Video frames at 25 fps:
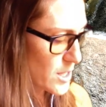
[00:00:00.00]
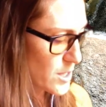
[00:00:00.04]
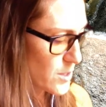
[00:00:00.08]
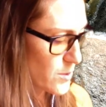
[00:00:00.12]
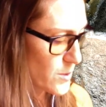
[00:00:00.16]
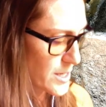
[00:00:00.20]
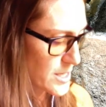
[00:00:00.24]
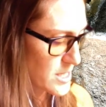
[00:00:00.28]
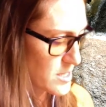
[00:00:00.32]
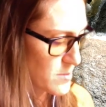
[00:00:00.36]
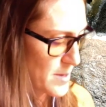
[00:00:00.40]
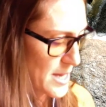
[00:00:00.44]
you
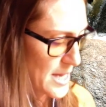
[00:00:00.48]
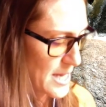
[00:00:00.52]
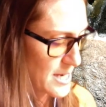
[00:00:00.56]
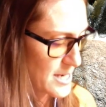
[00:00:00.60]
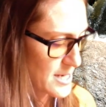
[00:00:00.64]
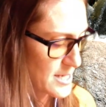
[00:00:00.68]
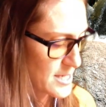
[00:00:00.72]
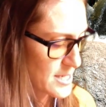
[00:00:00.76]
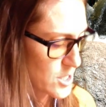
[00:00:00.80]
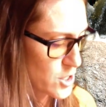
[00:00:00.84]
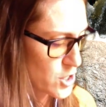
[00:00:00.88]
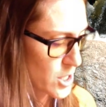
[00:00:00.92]
get to make a
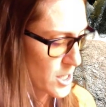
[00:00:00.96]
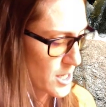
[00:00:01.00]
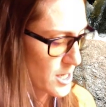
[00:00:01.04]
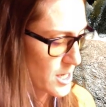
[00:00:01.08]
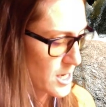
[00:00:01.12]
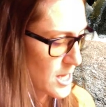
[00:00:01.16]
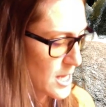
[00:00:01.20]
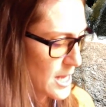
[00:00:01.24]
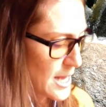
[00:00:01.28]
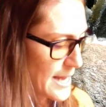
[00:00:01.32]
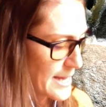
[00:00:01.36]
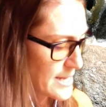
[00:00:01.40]
decision.
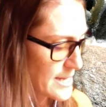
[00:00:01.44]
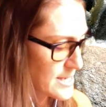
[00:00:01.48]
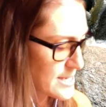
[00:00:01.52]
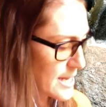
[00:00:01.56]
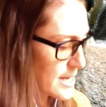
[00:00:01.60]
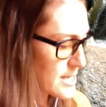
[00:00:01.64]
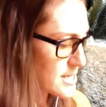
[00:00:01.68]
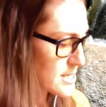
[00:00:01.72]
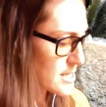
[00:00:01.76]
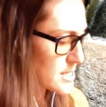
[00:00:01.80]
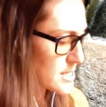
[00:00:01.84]
It takes a